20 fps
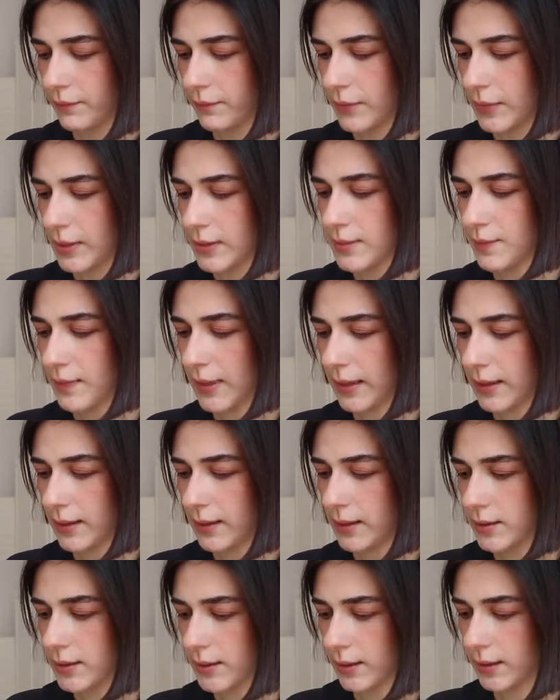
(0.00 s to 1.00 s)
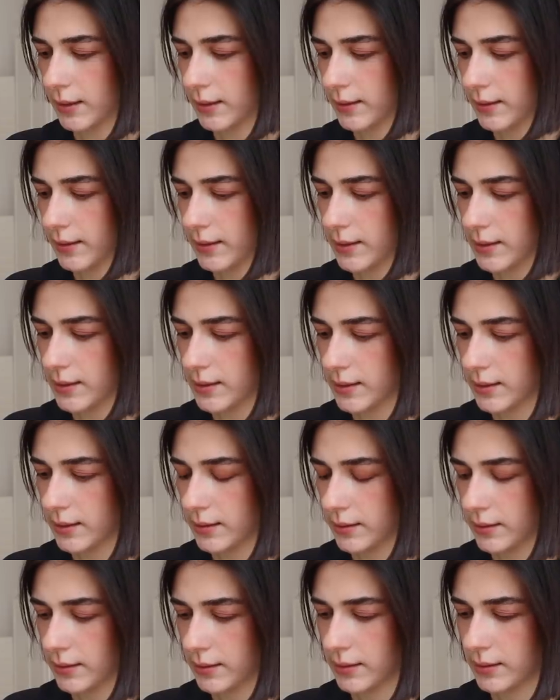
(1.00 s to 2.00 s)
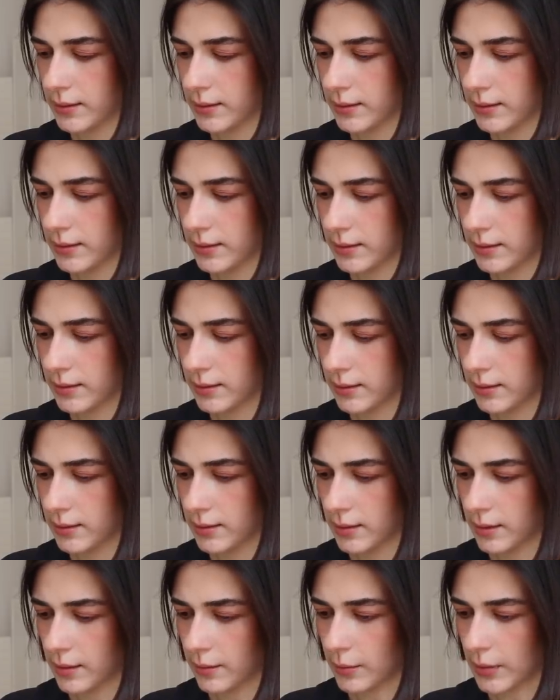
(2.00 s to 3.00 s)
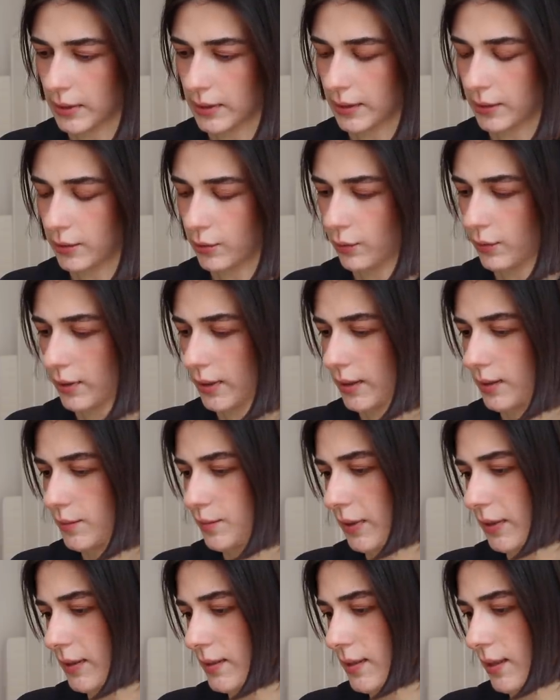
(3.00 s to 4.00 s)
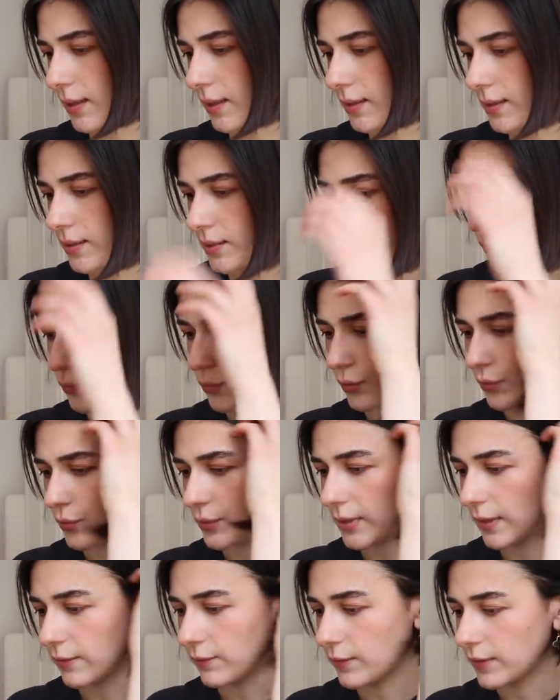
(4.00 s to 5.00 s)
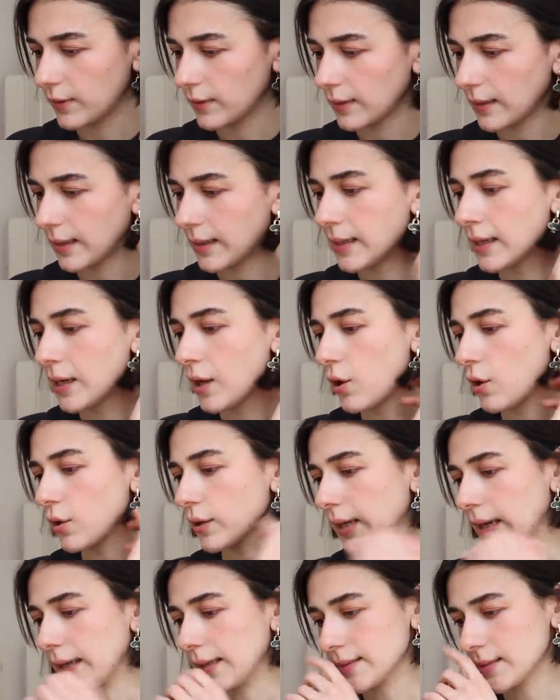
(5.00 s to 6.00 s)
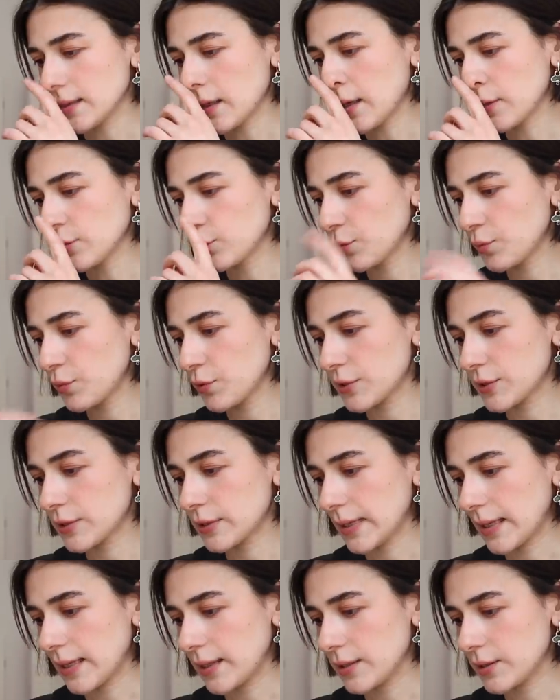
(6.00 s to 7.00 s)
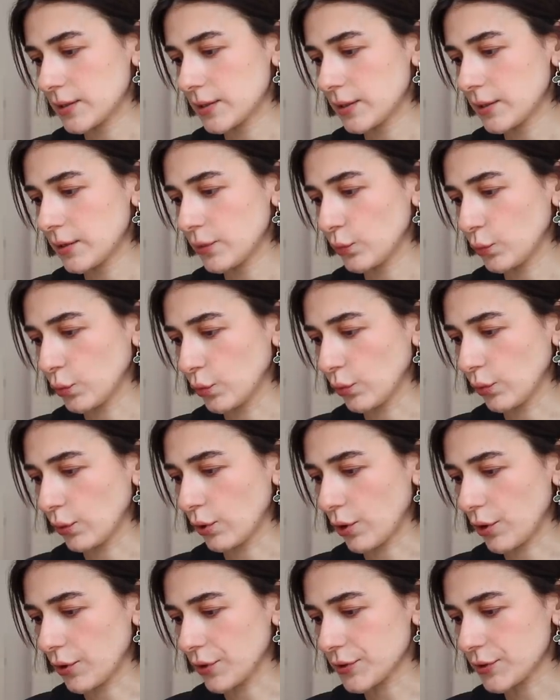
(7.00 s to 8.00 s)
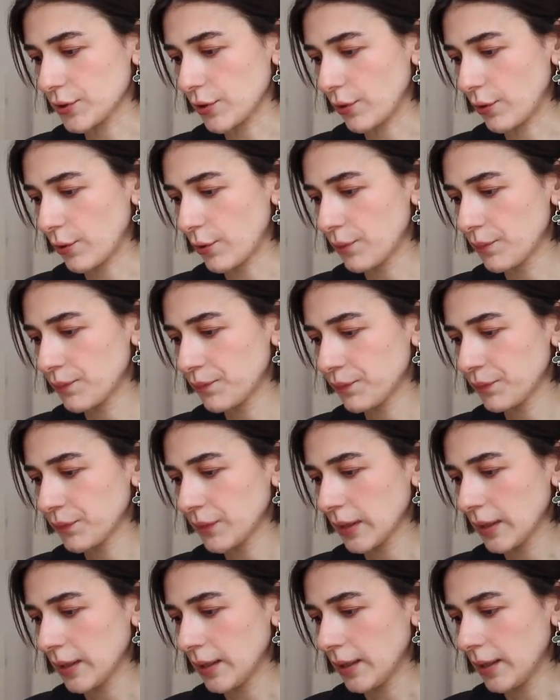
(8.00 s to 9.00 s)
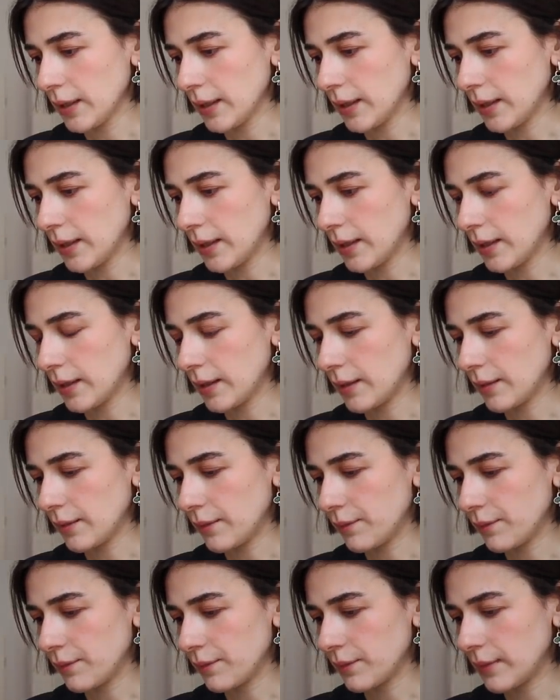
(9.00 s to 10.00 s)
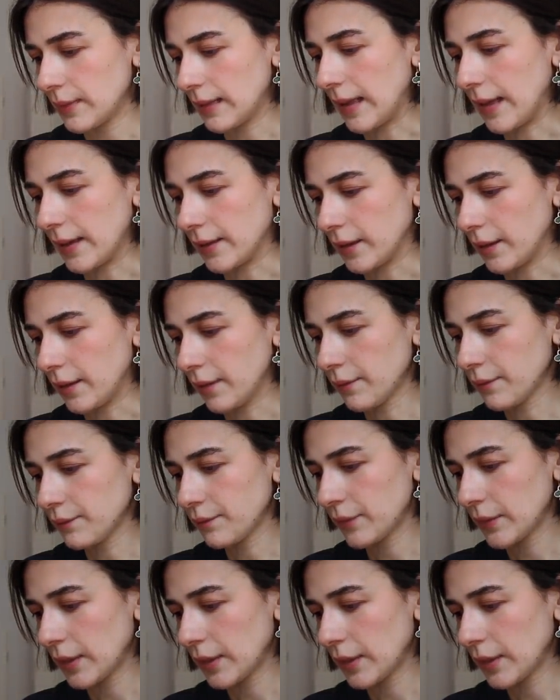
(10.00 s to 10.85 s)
It's made in Italy at least. But I know that Balenciaga doesn't produce everything there. Okay, it's 100% wool also. Lana.